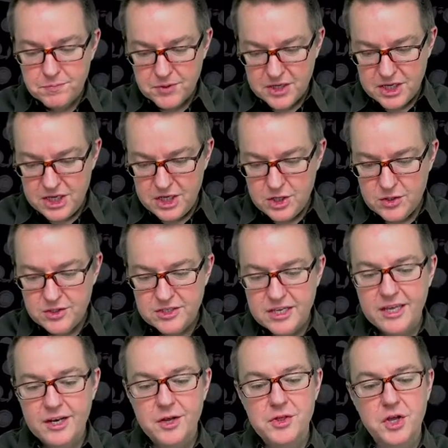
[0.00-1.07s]
cues
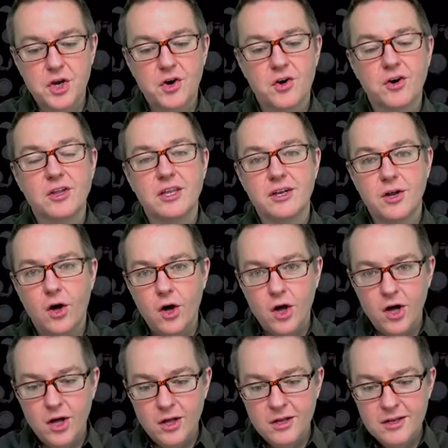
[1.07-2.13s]
in on the Kirkland
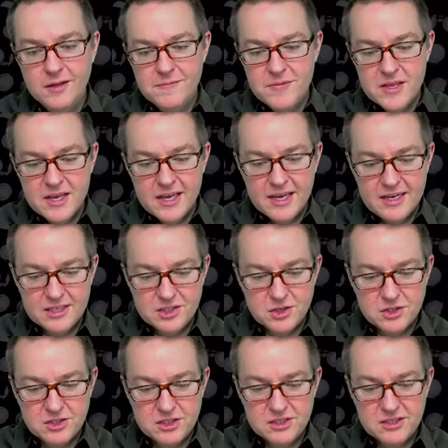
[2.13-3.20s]
Hall, and it
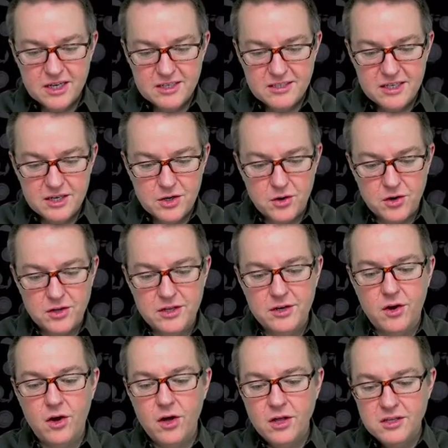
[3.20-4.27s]
starts discussing Kirkland
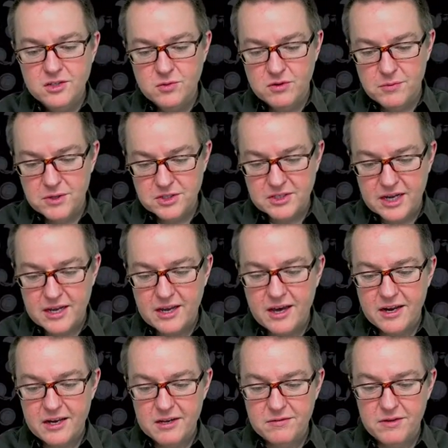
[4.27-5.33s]
Hall is one of the most
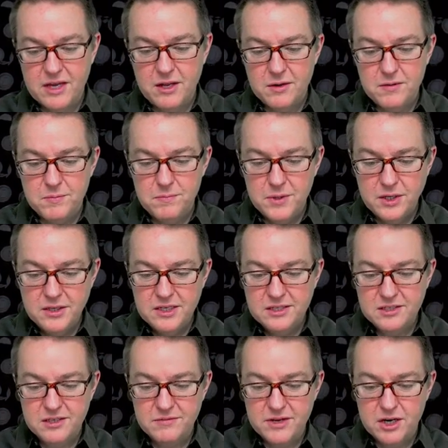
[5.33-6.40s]
iconic buildings
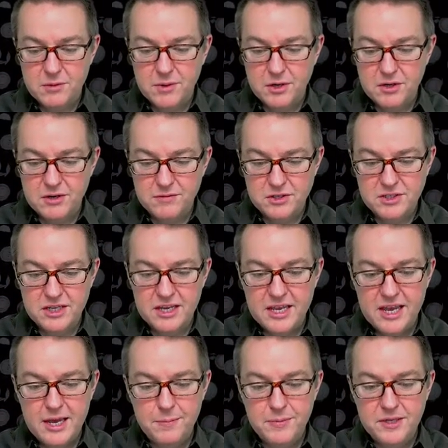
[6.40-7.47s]
on Vanderbilt University
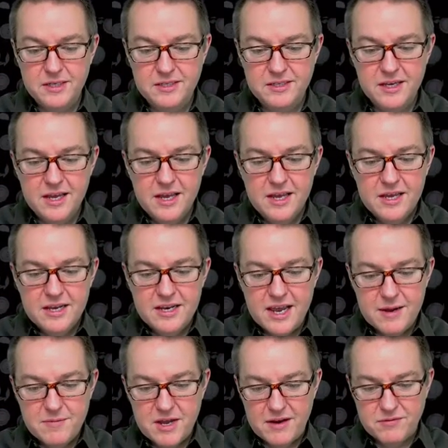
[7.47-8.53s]
campus,
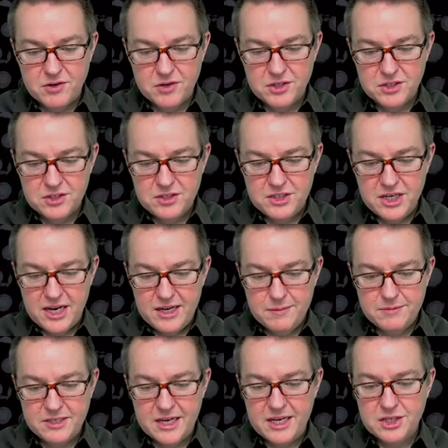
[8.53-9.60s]
named after
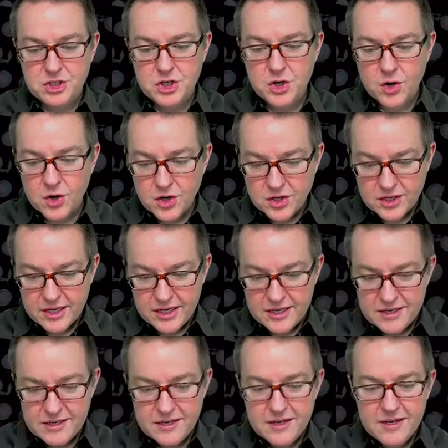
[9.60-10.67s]
James H. Kirkland.